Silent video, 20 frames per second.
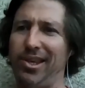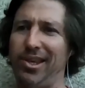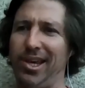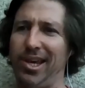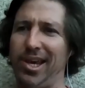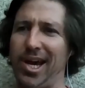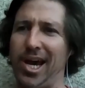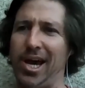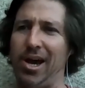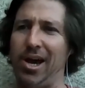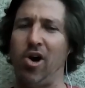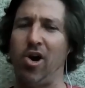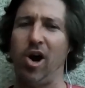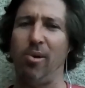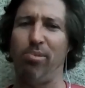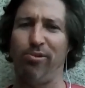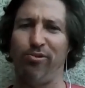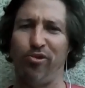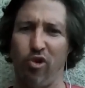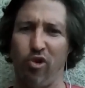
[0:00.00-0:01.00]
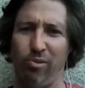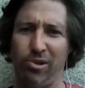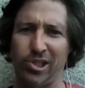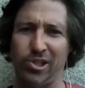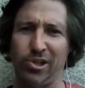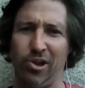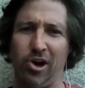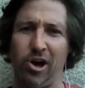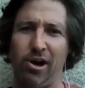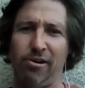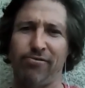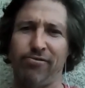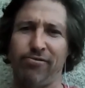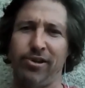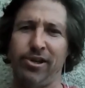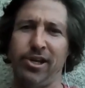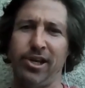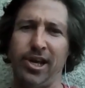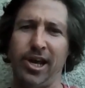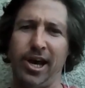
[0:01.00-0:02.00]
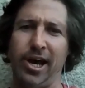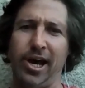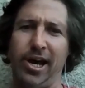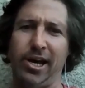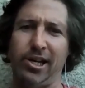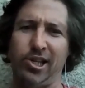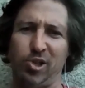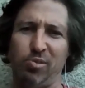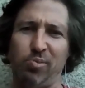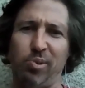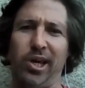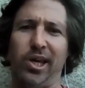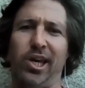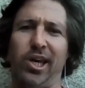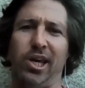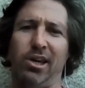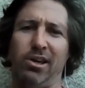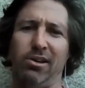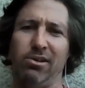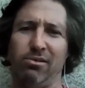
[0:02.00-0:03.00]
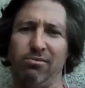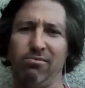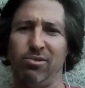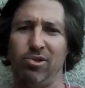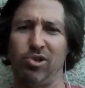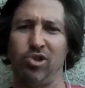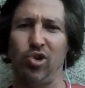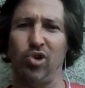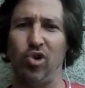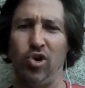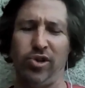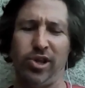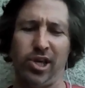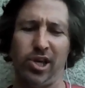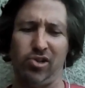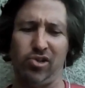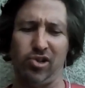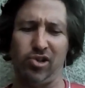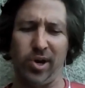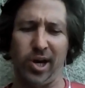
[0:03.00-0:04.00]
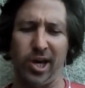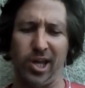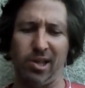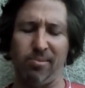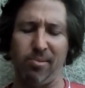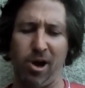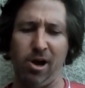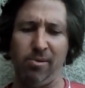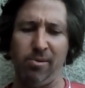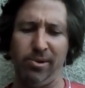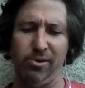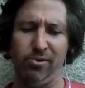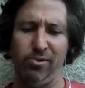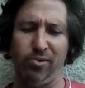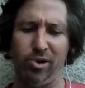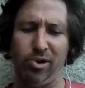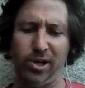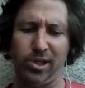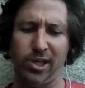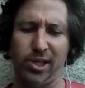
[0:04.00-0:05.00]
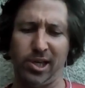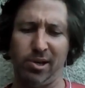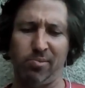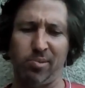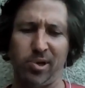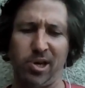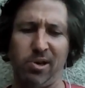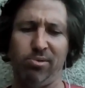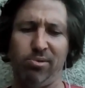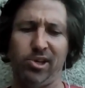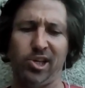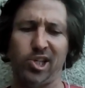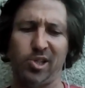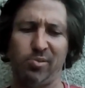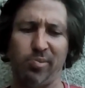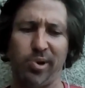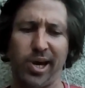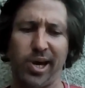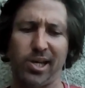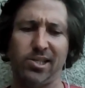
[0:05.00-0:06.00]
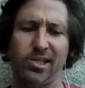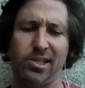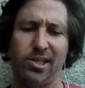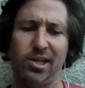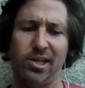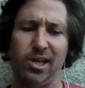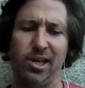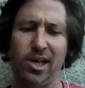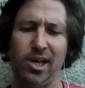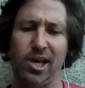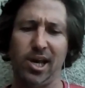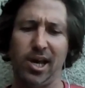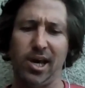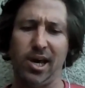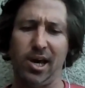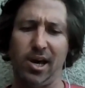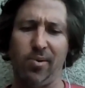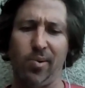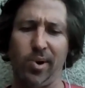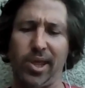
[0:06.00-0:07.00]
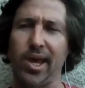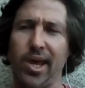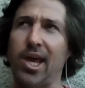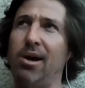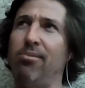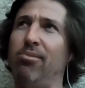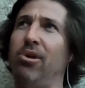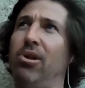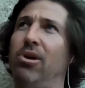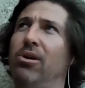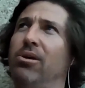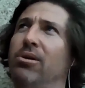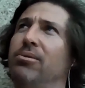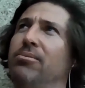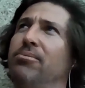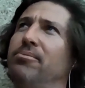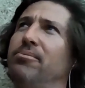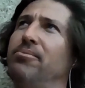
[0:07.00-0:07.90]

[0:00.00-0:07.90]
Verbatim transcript: the uh, high performance life uh, speaking tour that you're doing at the moment. What can people expect uh, when they come along?